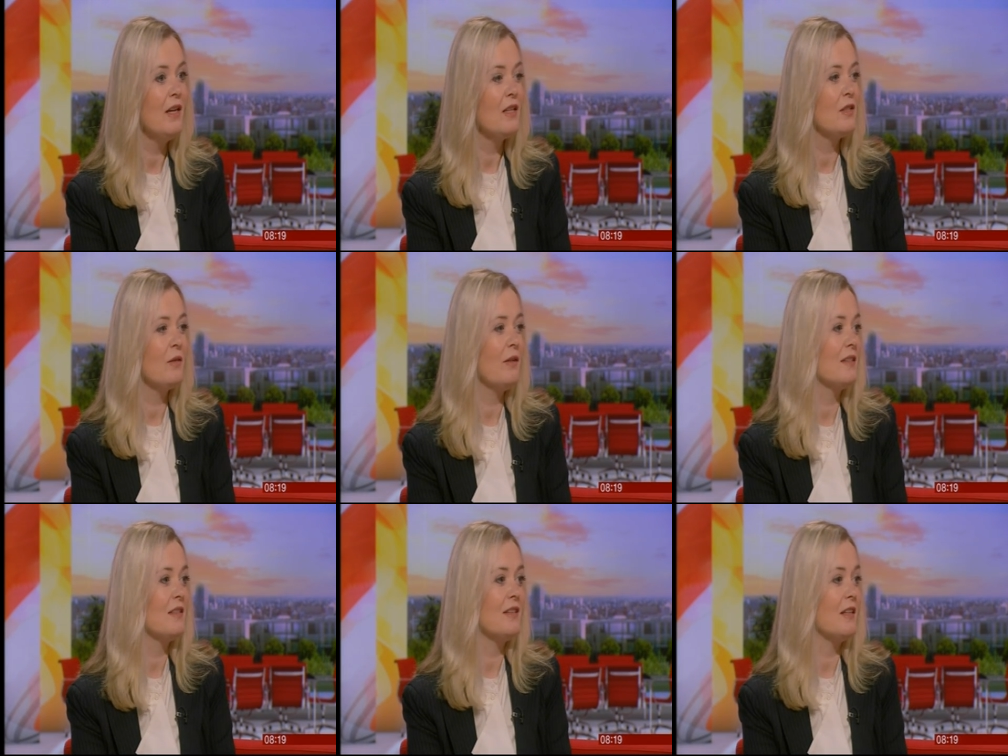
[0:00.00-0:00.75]
So,
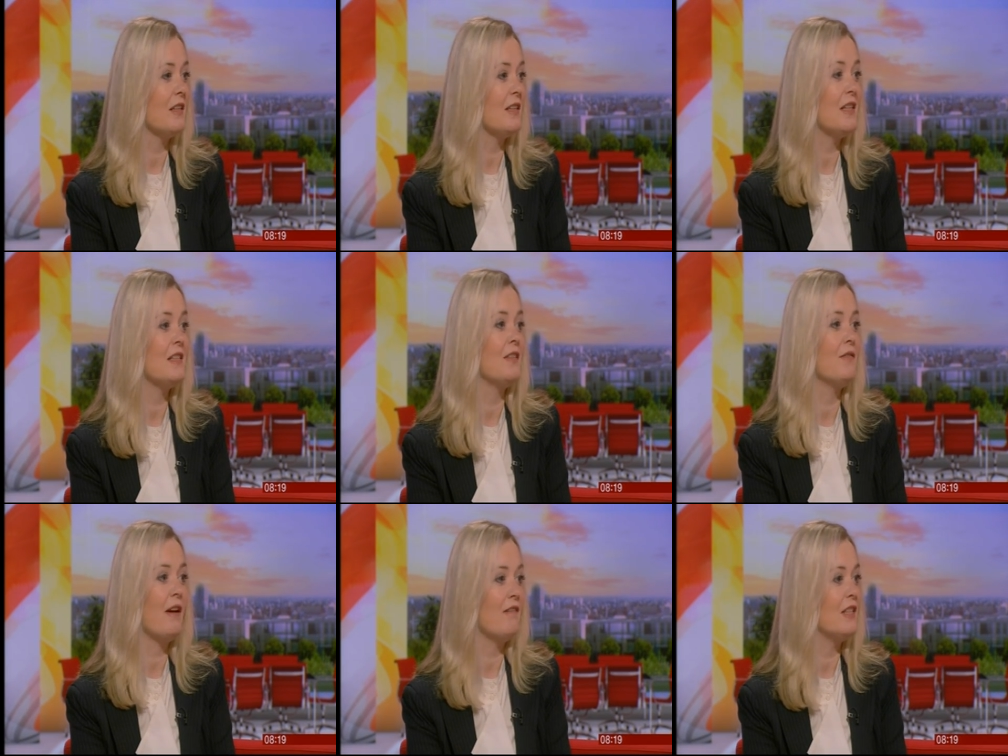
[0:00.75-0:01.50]
as I said, it is a
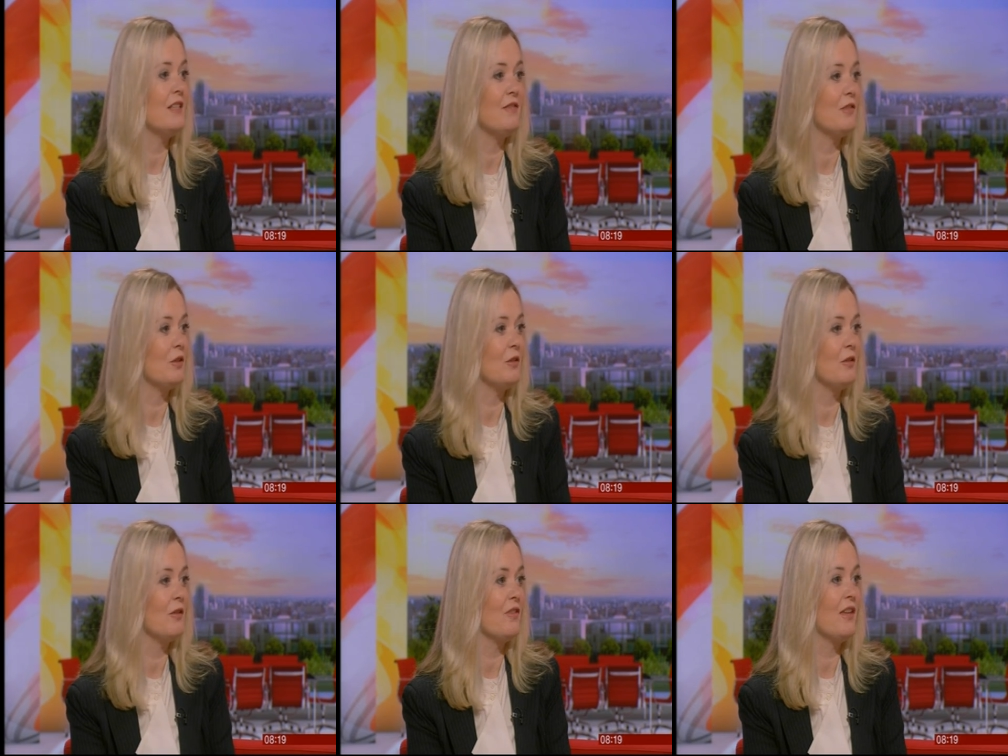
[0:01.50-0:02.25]
very
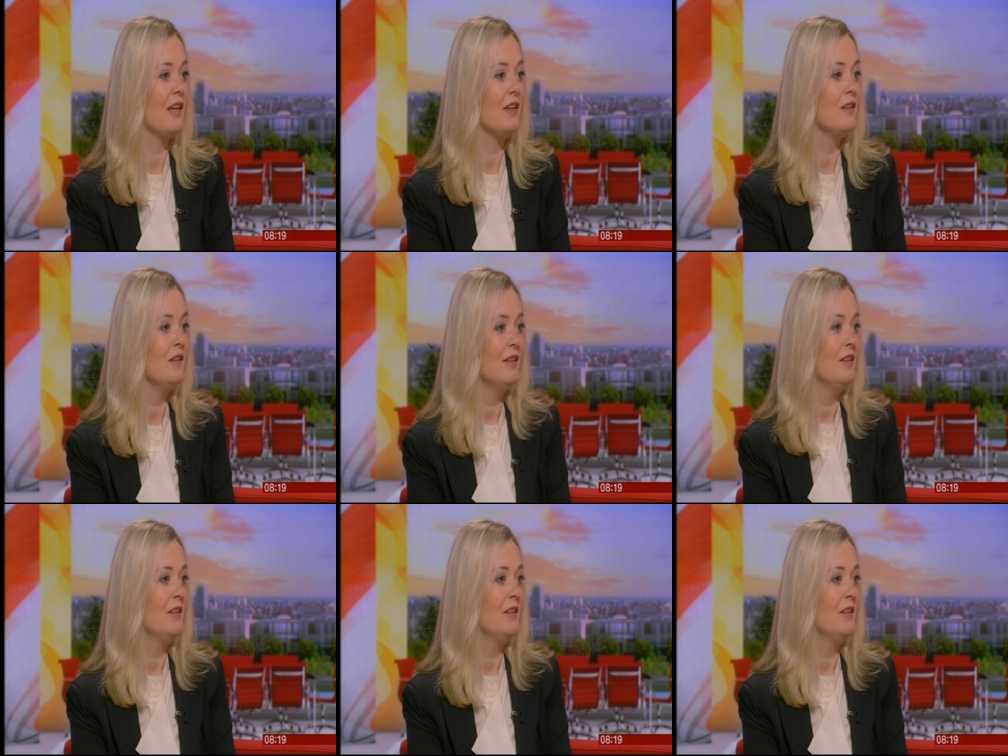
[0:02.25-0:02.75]
difficult thing